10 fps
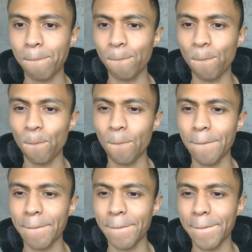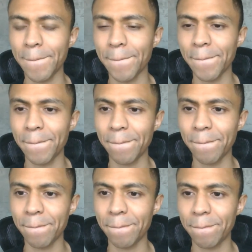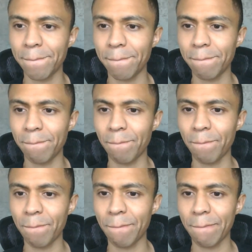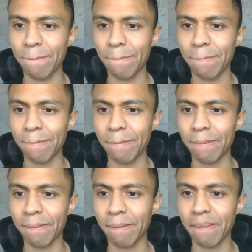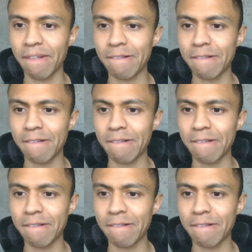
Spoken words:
(silence)